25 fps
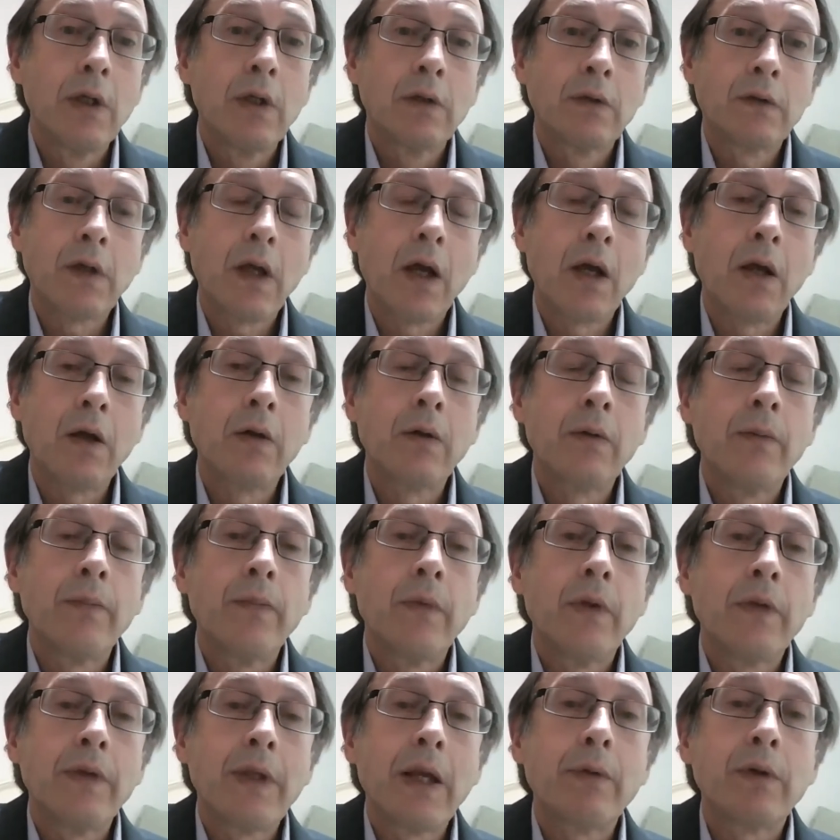So
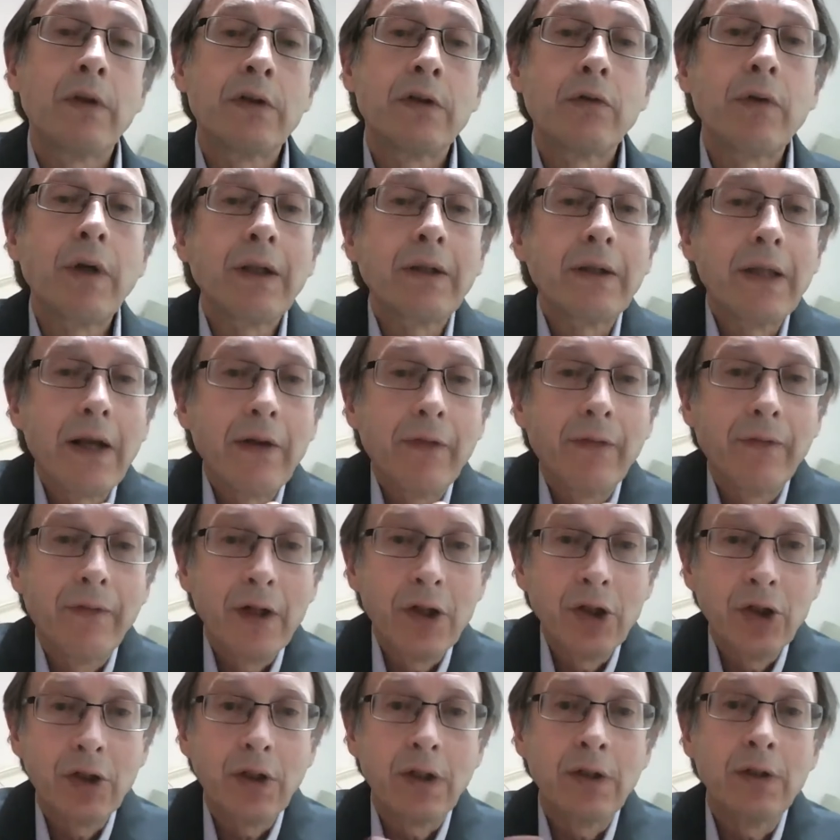they restrict their
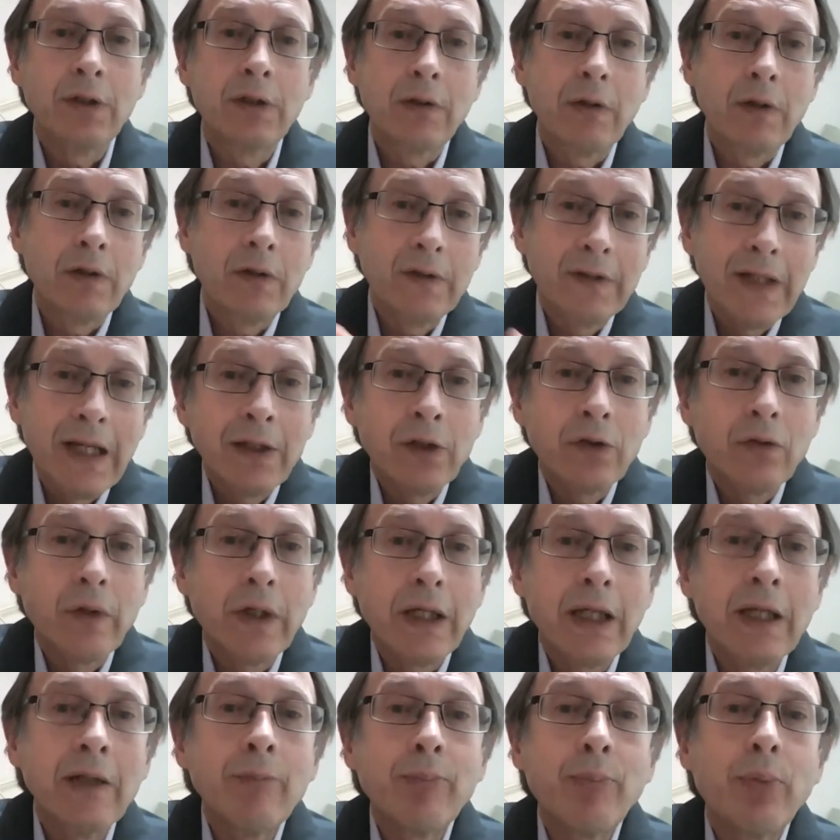vision to a sensory
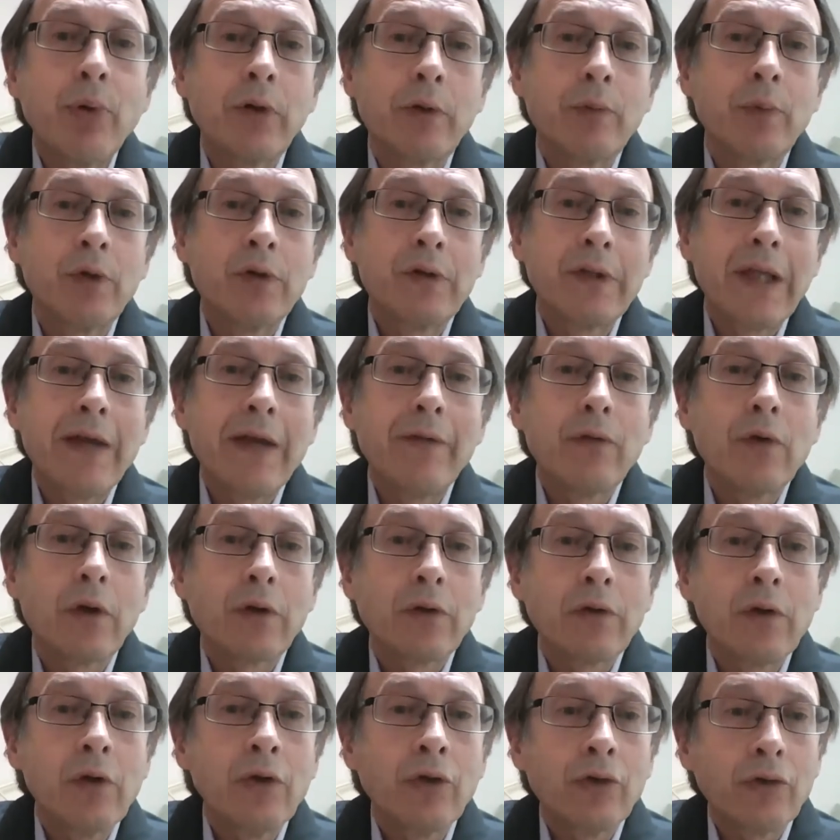input, which they've
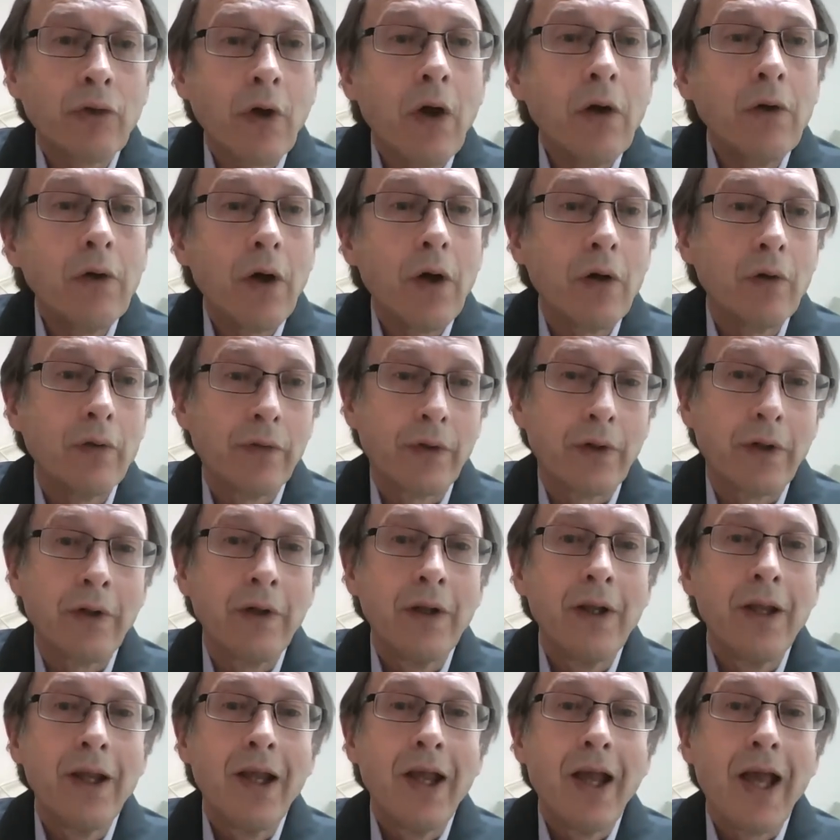got control
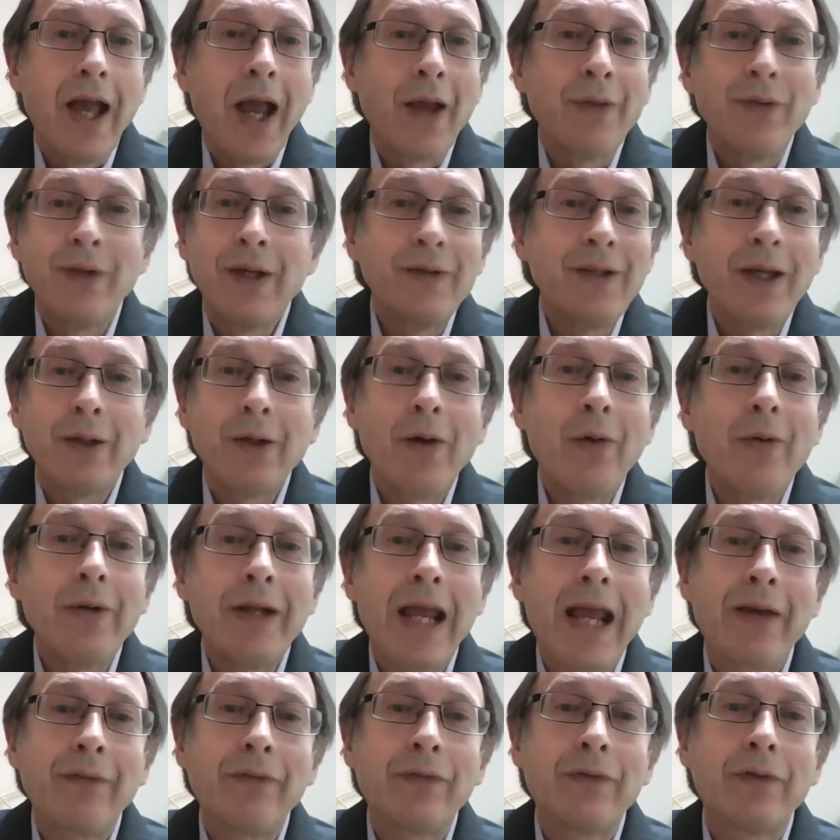over, and then they don't
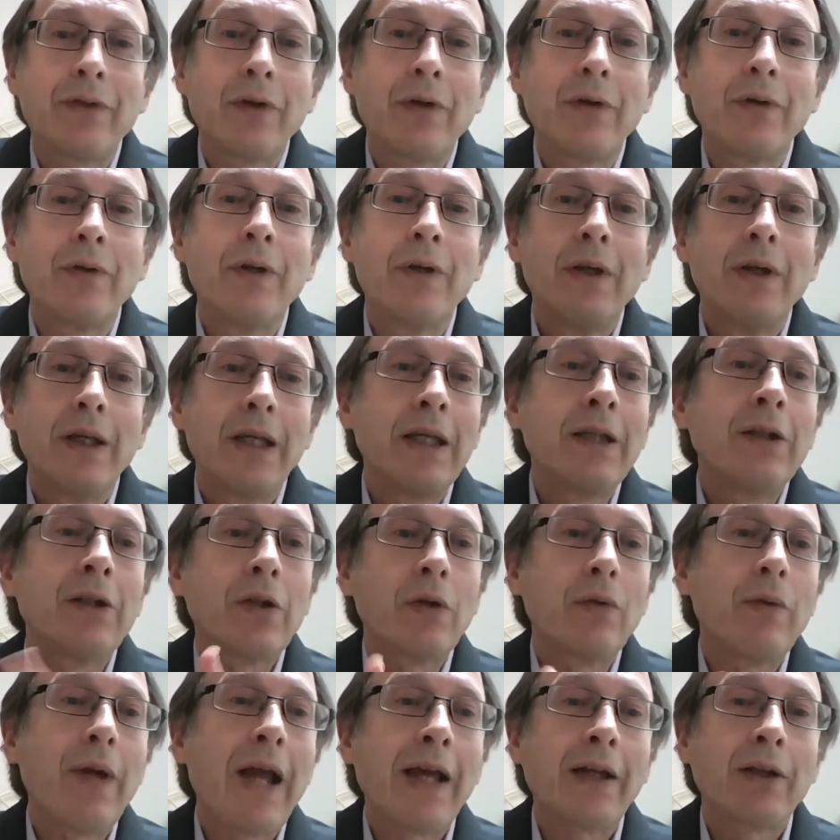have to
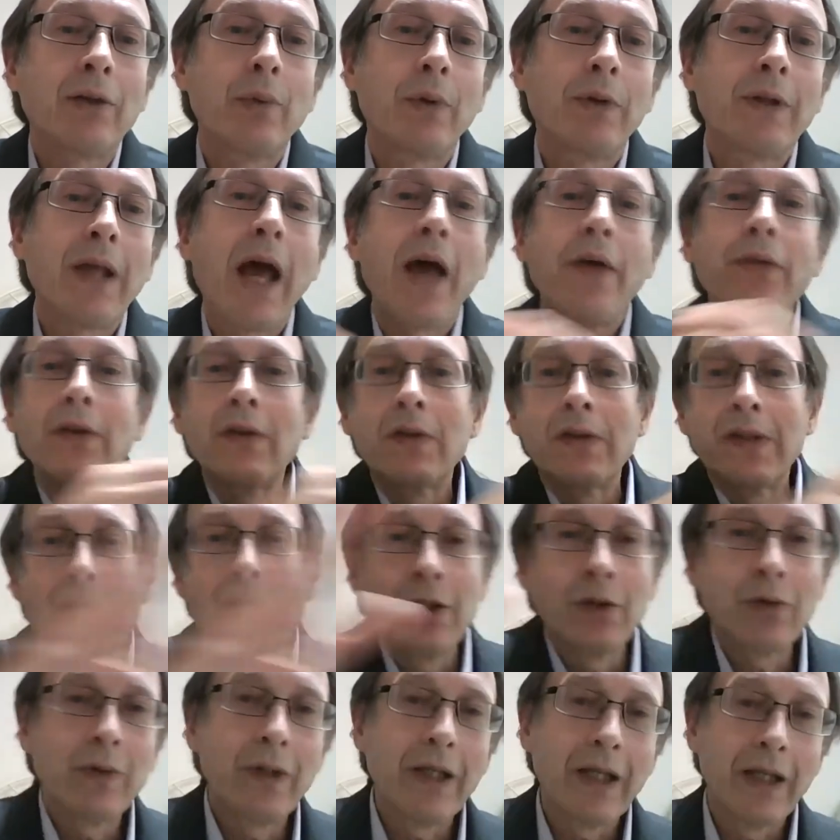interact with other
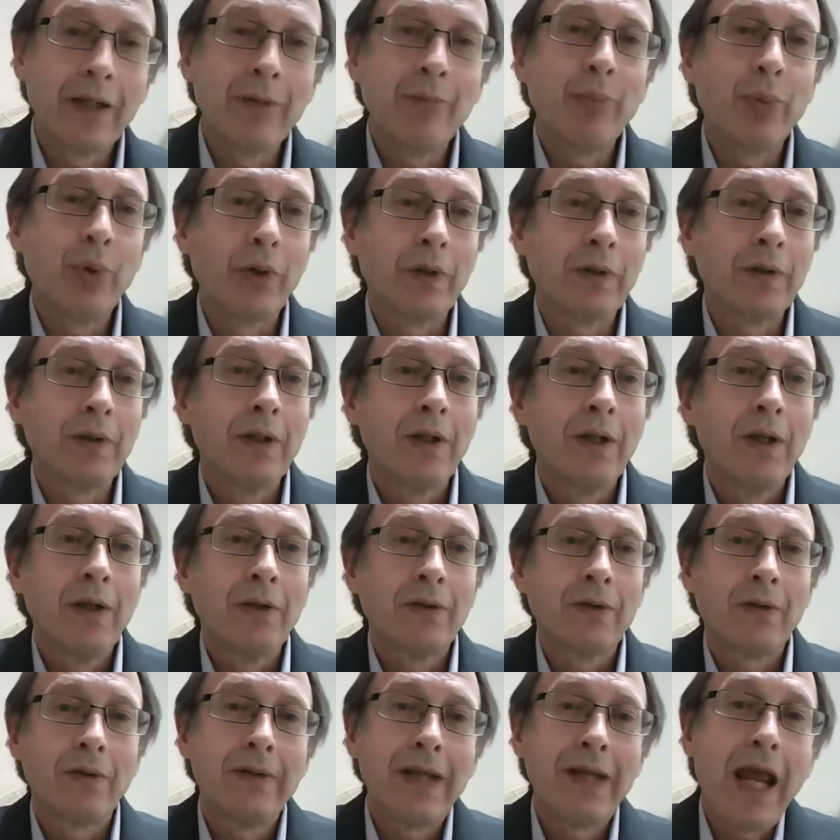sensory input.
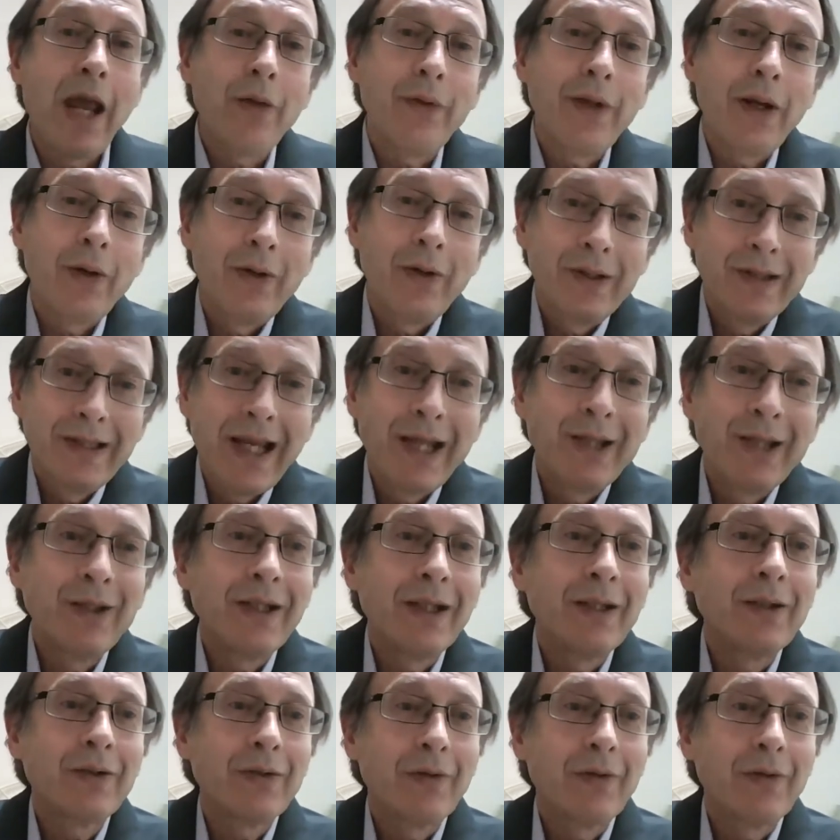So now they're
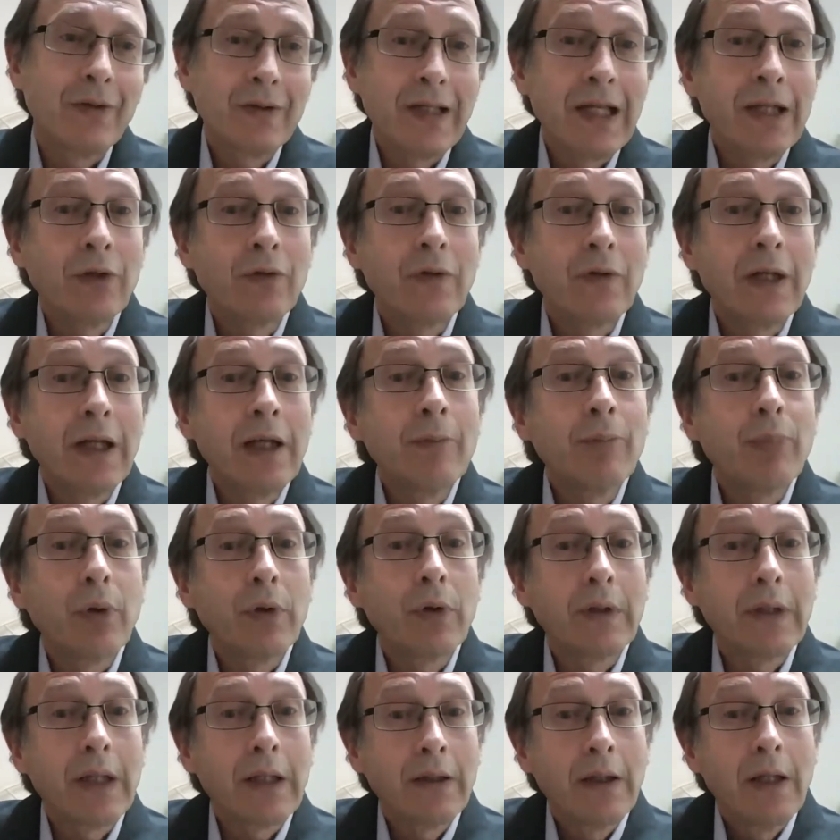attending to a sensory
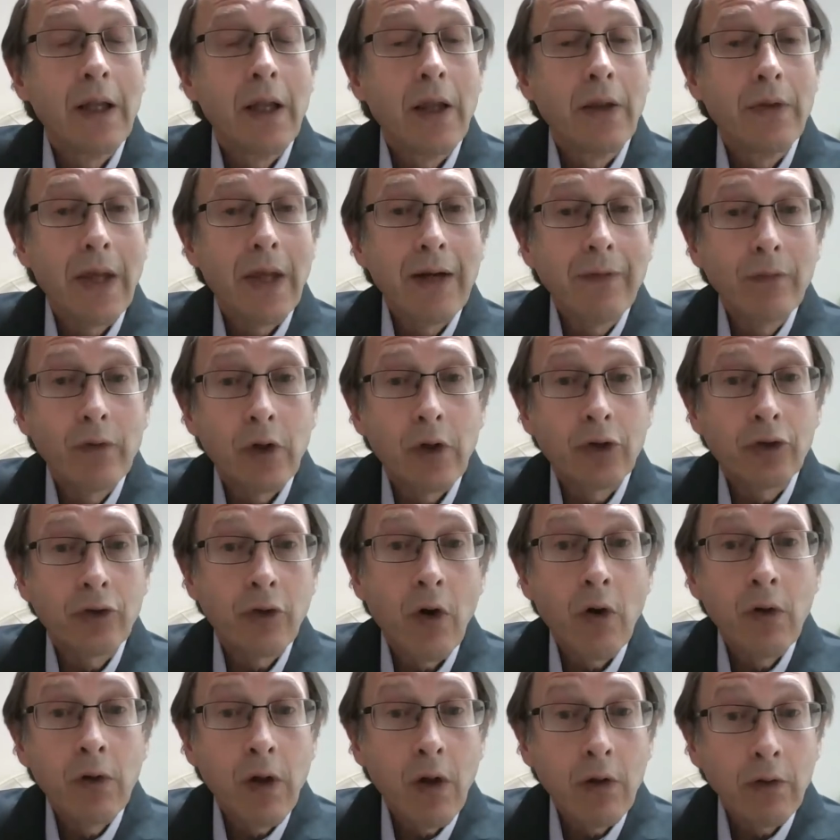input that they've got
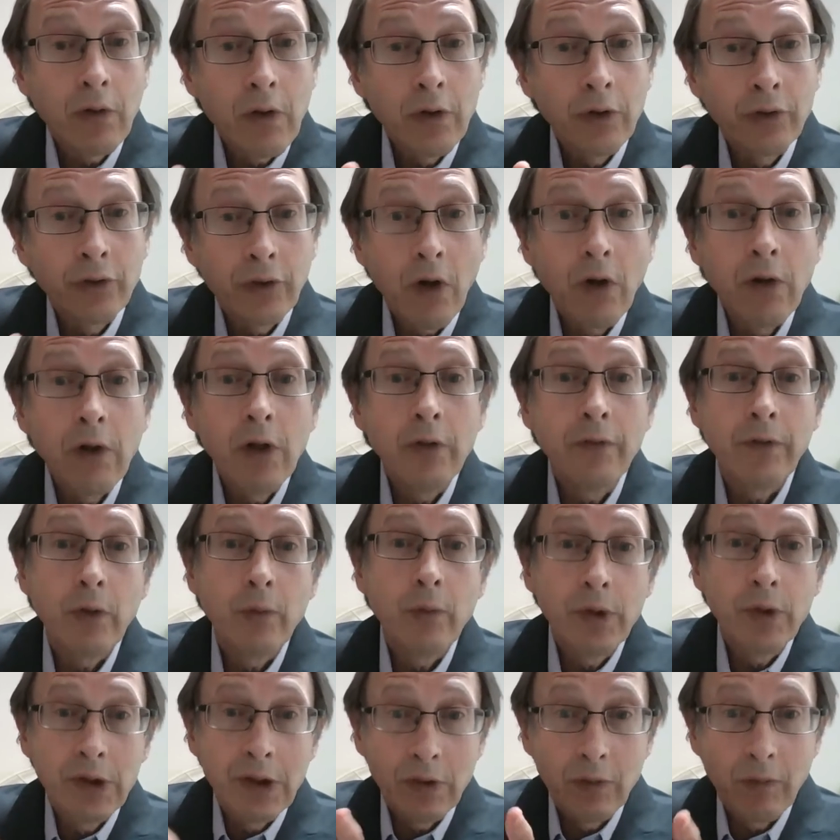control over,
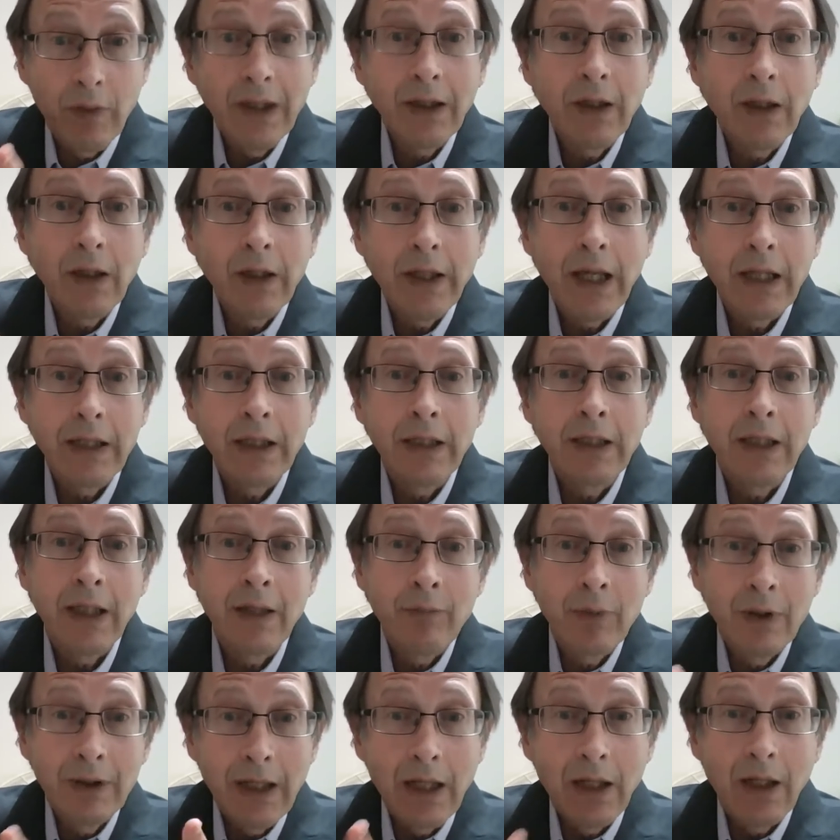which is regulating
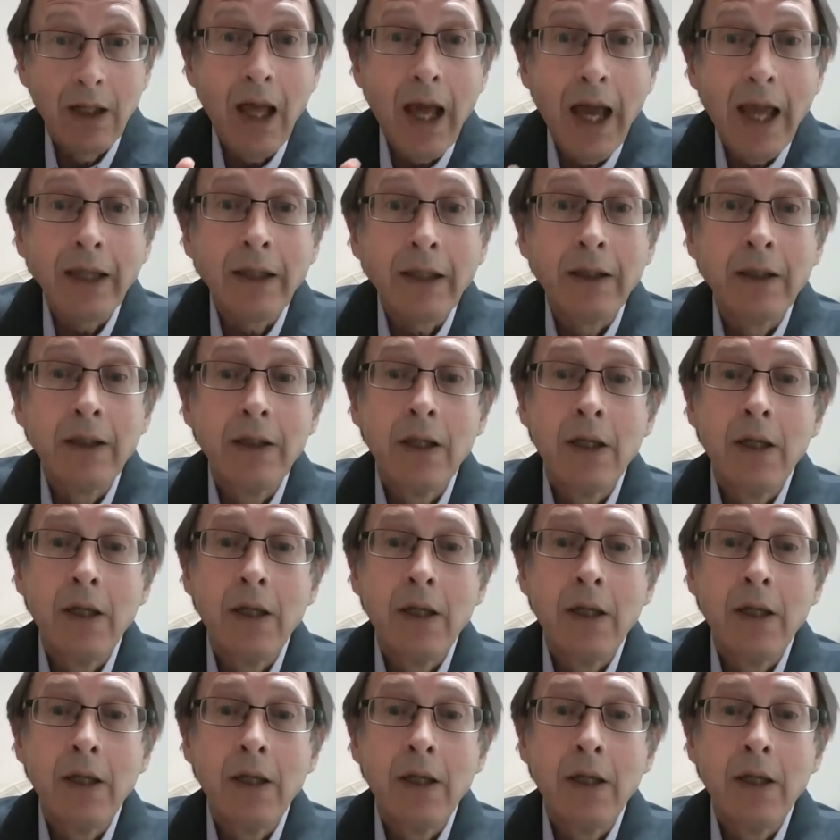them and they like.